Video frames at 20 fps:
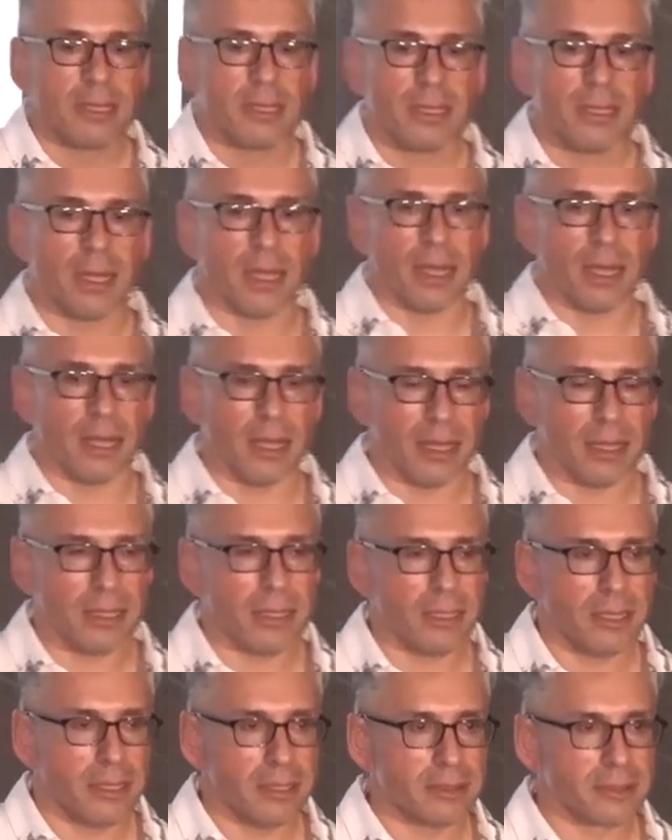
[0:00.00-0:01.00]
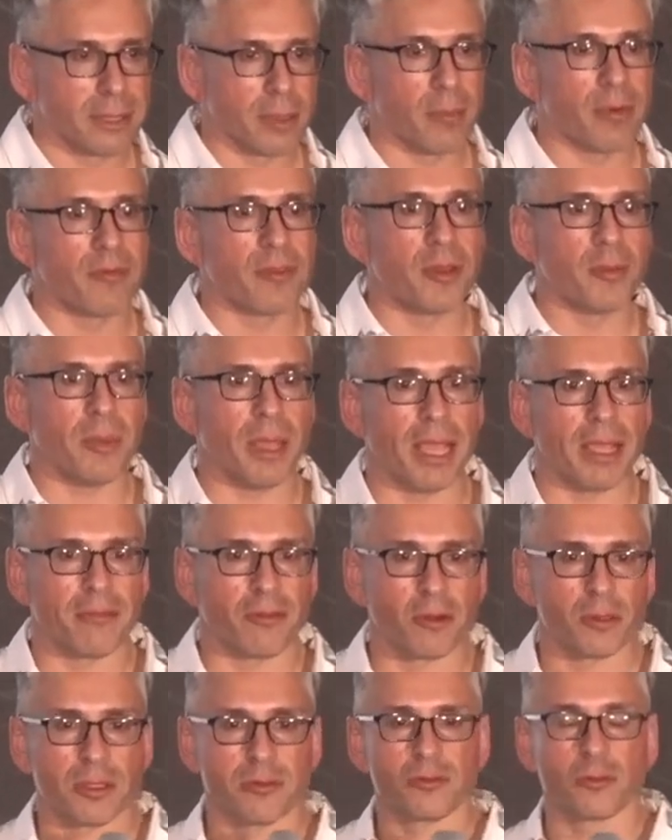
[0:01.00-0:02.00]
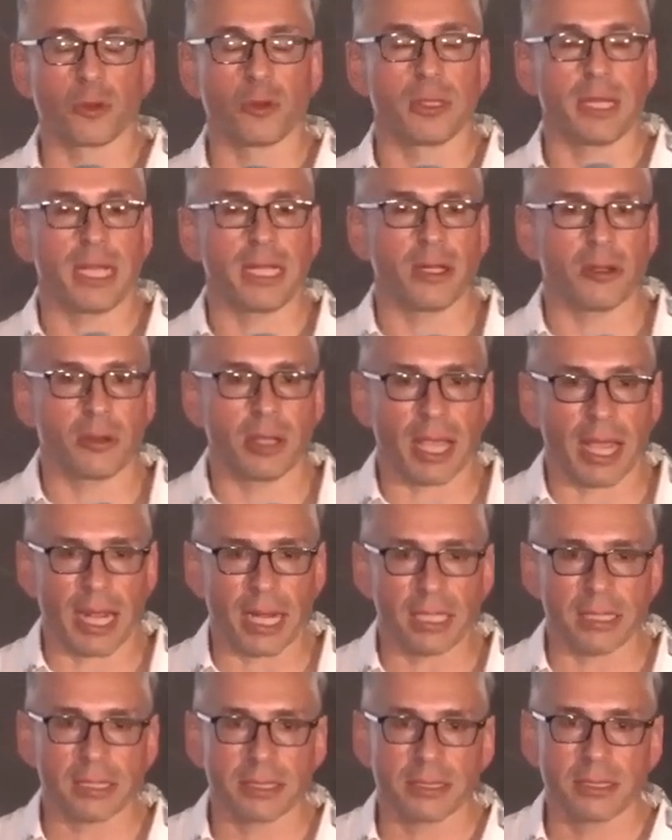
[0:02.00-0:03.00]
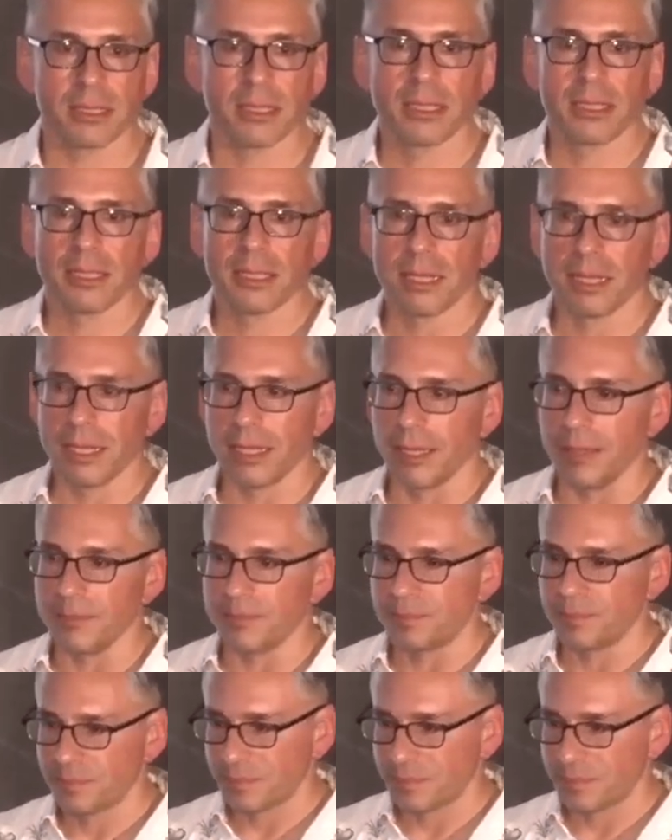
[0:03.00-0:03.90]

uh, some of you may have heard of Tornado Cash. Um,